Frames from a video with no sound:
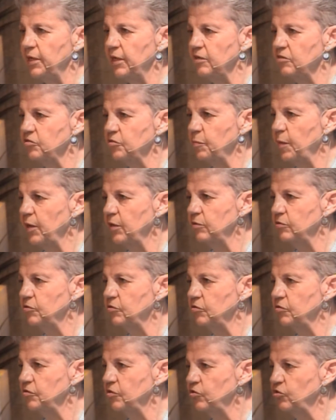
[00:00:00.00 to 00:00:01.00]
been
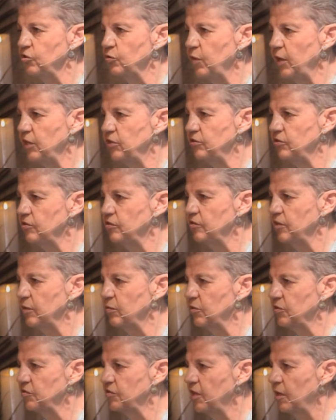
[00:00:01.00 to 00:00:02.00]
exposed to situations
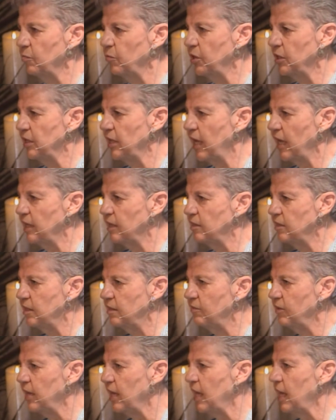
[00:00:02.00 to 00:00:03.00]
that were somewhat
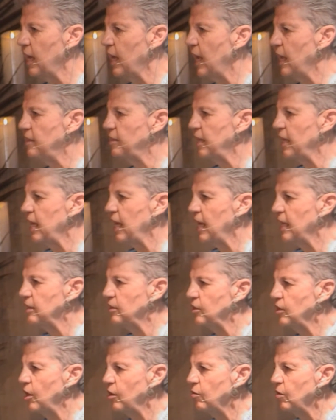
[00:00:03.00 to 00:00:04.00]
negative, and they had
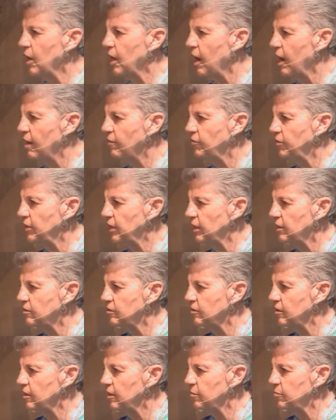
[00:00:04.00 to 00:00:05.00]
no
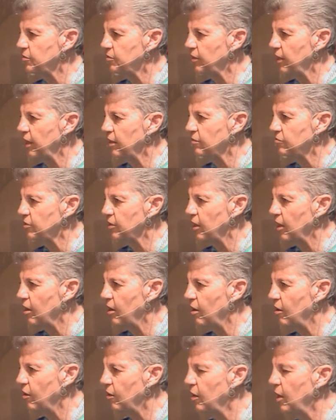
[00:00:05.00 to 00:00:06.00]
confidence in themselves at
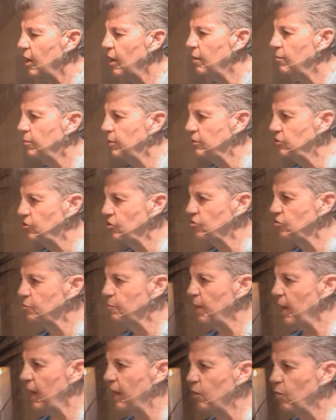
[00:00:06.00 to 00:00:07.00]
all. But
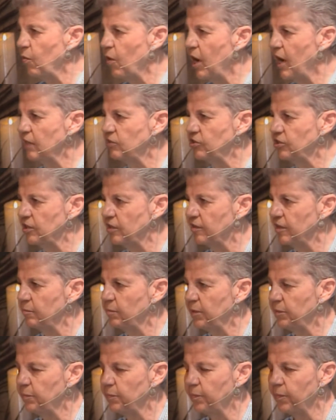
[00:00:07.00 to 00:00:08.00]
just my watching
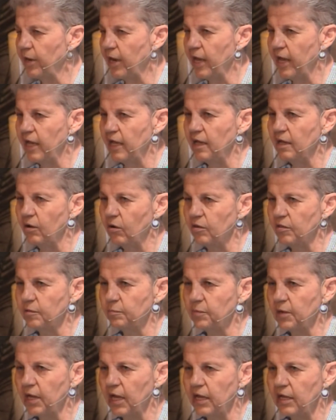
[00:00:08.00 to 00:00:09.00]
them in play on
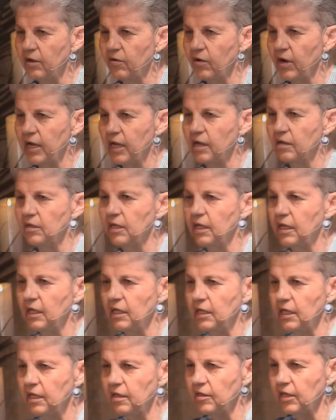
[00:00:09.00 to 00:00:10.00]
the playground
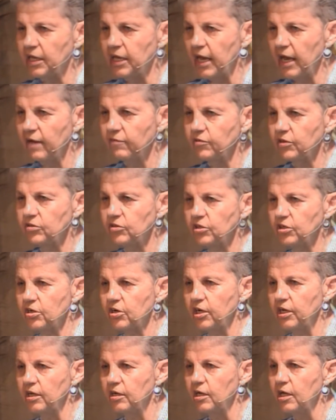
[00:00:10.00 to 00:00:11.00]
and in the
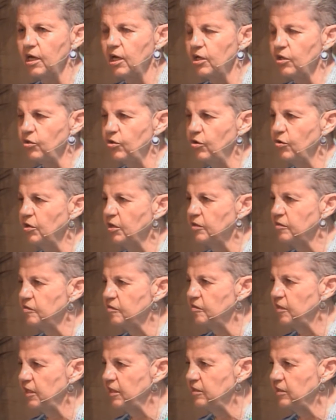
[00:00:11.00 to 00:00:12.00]
cafeteria, you could
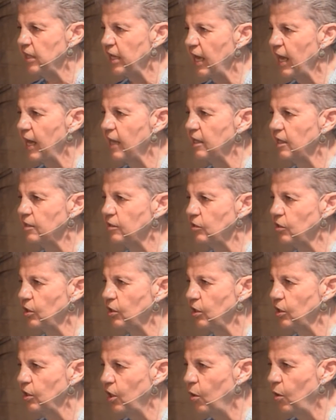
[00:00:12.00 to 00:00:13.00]
see talent
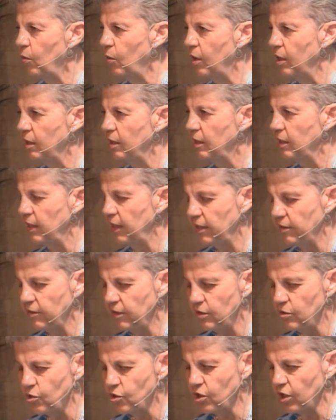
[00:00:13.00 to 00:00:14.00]
galore in
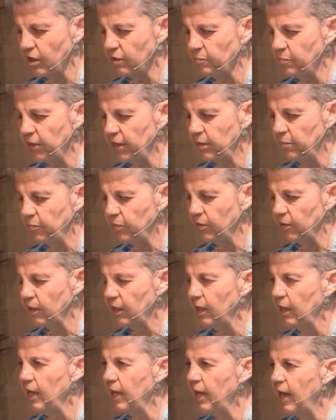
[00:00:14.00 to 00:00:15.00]
these young people.
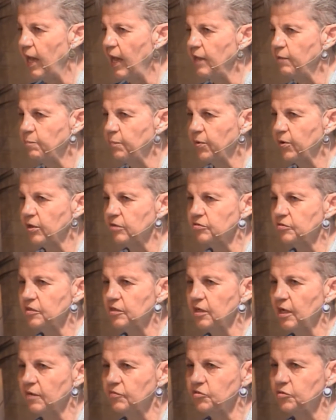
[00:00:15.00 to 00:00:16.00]
A
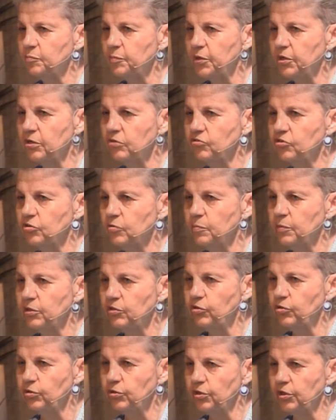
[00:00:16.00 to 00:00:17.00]
person of spiritual
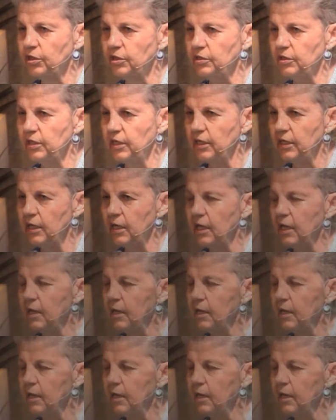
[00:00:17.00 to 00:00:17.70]
maturity